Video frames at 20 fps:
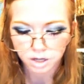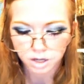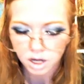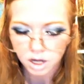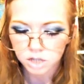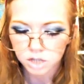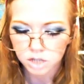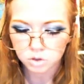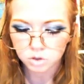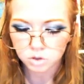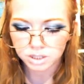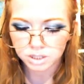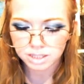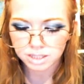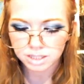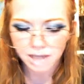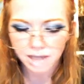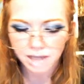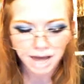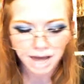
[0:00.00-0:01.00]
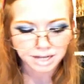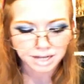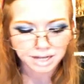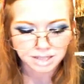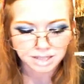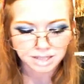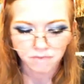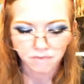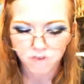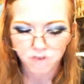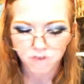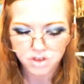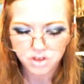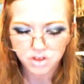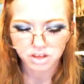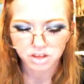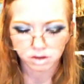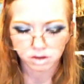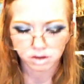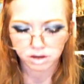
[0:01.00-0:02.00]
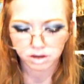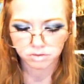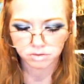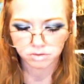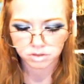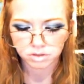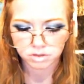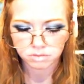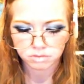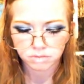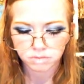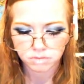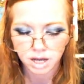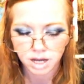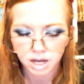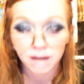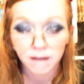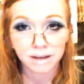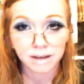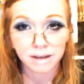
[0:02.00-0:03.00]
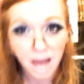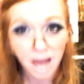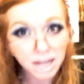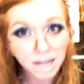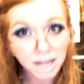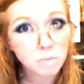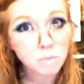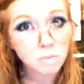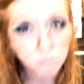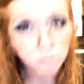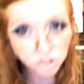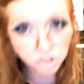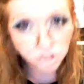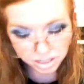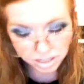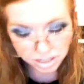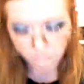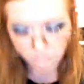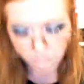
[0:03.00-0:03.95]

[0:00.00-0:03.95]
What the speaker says: until these addicts have nothing left. 90%